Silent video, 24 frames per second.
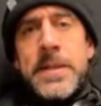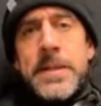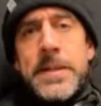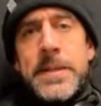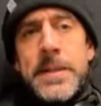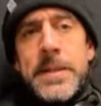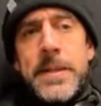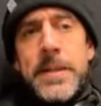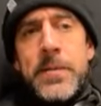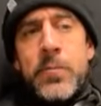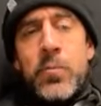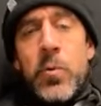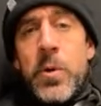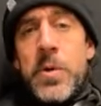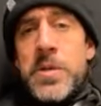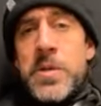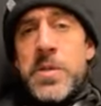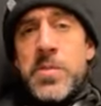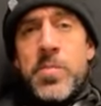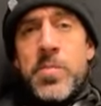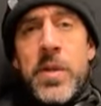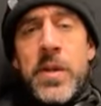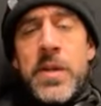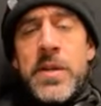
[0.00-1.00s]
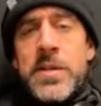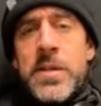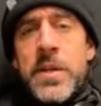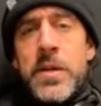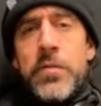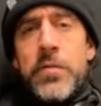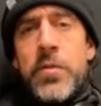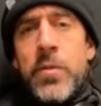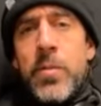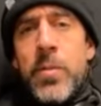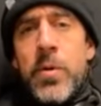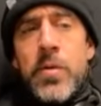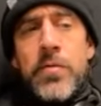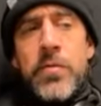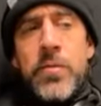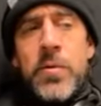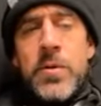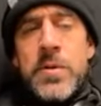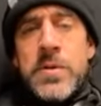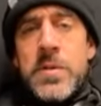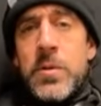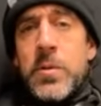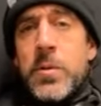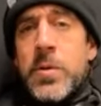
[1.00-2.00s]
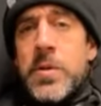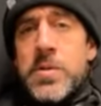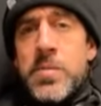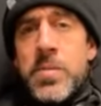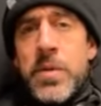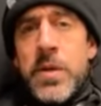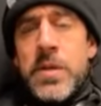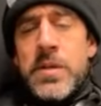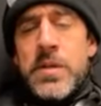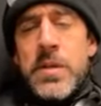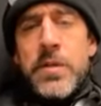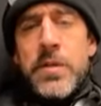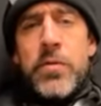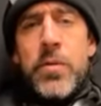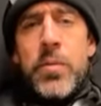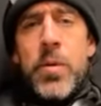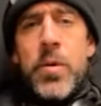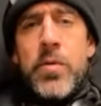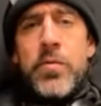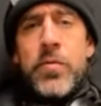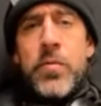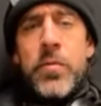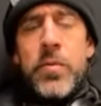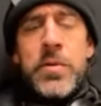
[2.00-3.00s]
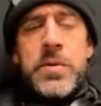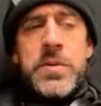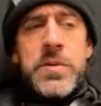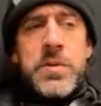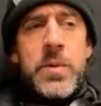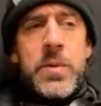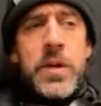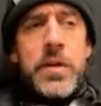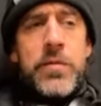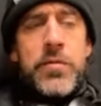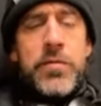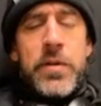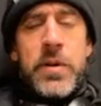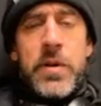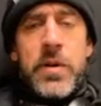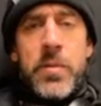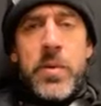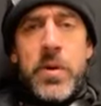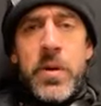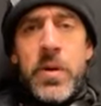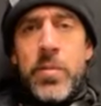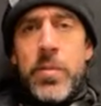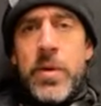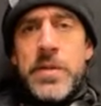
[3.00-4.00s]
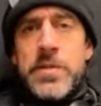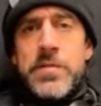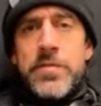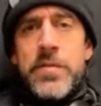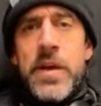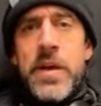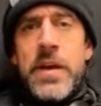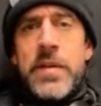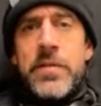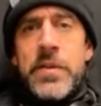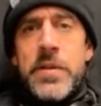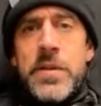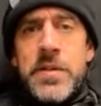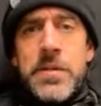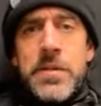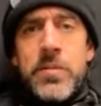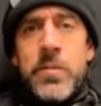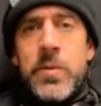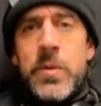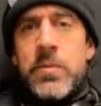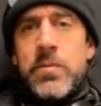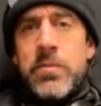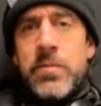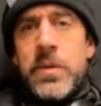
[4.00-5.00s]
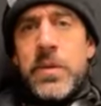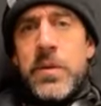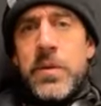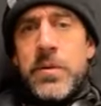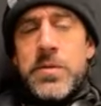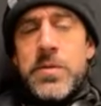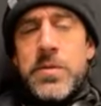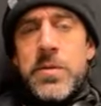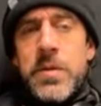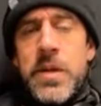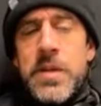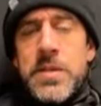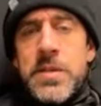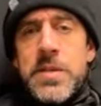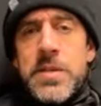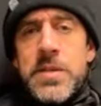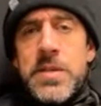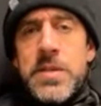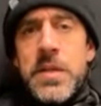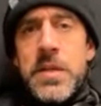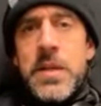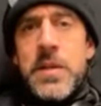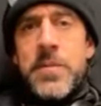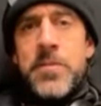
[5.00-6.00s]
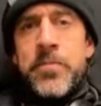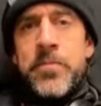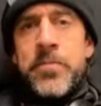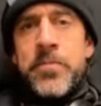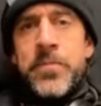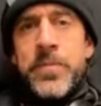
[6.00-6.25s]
Royce has played a ton of football for us. Lucas played a ton of football for us. So we got to figure out what our best five is. And, you know, it's nice to see